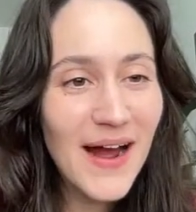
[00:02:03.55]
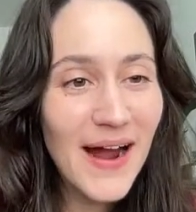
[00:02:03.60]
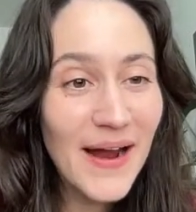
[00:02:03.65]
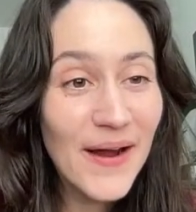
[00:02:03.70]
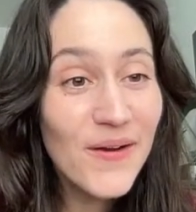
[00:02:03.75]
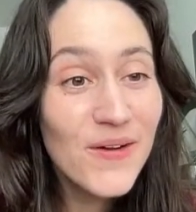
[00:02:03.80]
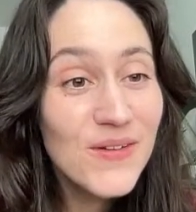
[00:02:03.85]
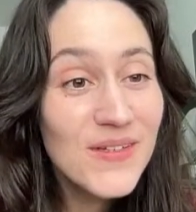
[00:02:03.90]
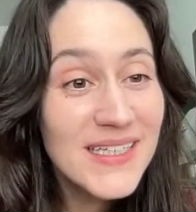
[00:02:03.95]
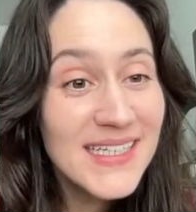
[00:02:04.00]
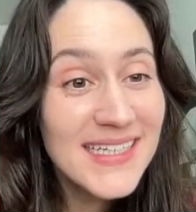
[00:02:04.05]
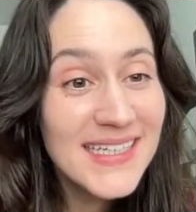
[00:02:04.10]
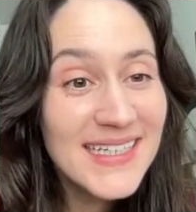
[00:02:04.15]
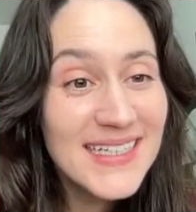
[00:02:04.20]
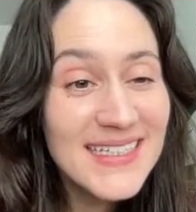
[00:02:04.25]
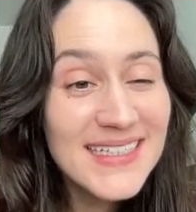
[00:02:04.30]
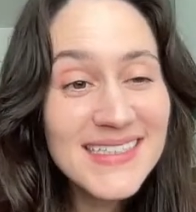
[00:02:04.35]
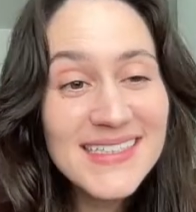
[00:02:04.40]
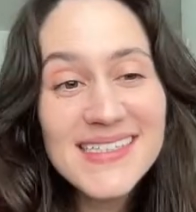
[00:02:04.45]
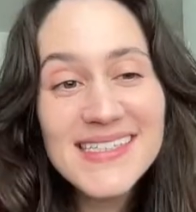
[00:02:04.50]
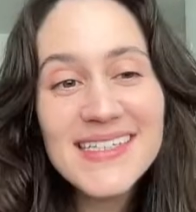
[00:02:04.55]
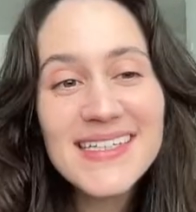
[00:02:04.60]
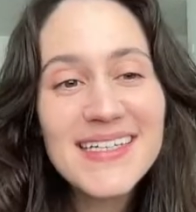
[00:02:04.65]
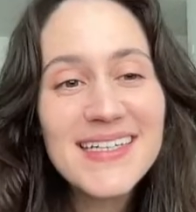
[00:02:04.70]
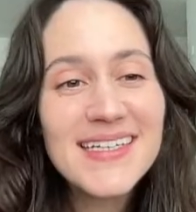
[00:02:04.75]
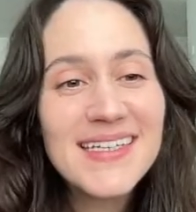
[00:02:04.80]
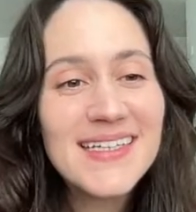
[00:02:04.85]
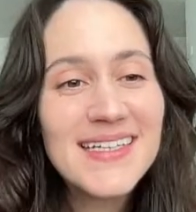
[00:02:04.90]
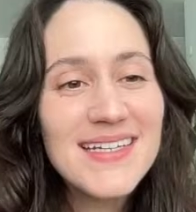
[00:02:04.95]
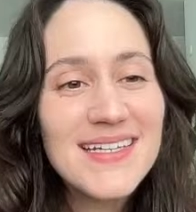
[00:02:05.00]
Ireland,
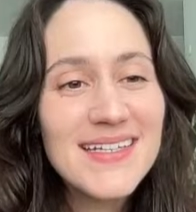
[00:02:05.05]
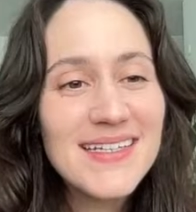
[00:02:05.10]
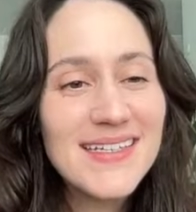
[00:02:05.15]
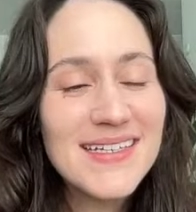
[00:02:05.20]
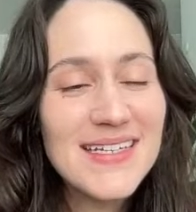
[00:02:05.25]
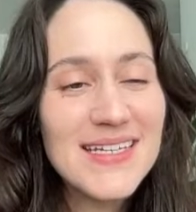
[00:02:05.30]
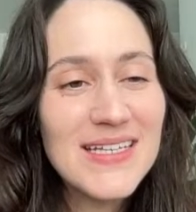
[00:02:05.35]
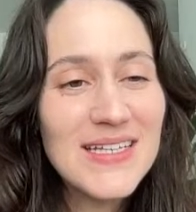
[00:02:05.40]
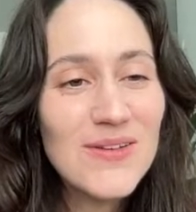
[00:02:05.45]
New